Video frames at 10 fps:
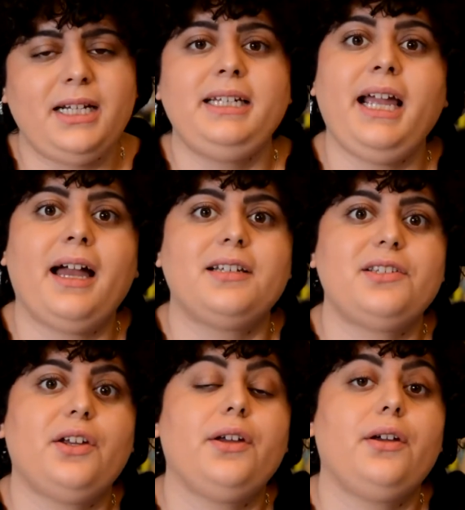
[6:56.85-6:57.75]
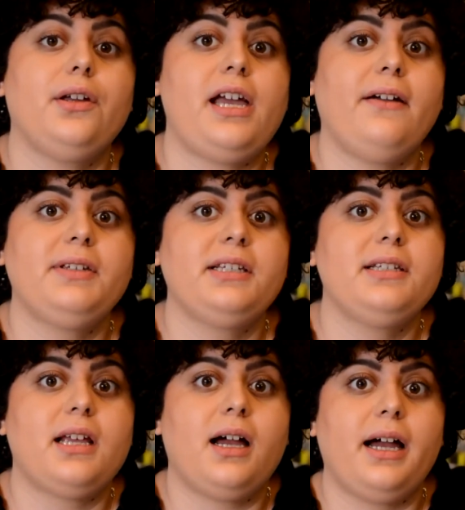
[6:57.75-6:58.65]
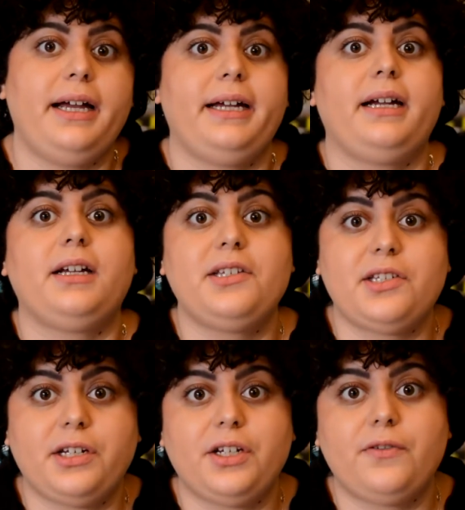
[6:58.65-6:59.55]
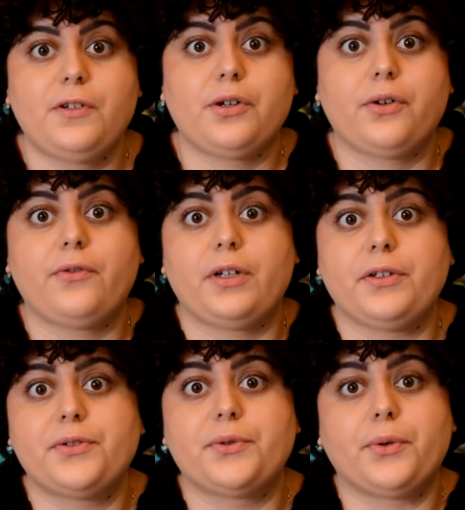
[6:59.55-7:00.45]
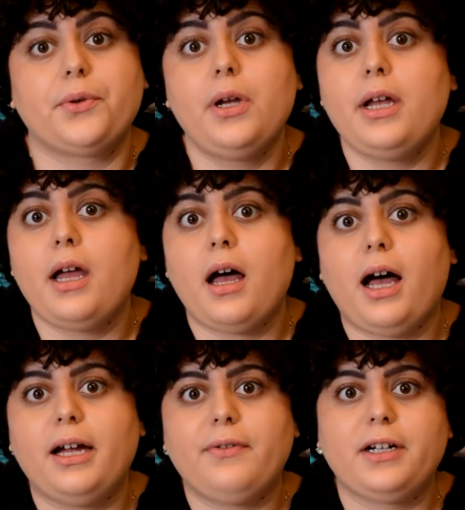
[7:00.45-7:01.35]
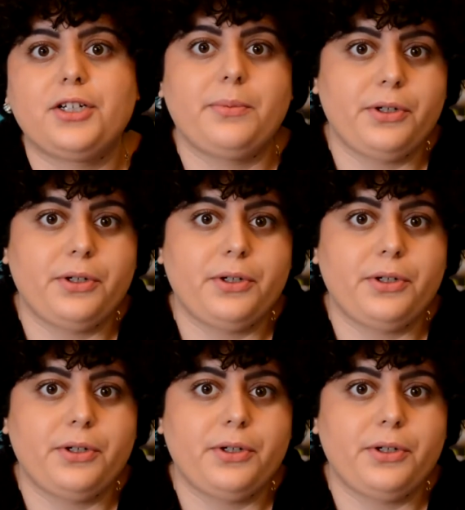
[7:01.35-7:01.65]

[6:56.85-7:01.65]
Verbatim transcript: yeah, so ever since I studied photography in school, I've actually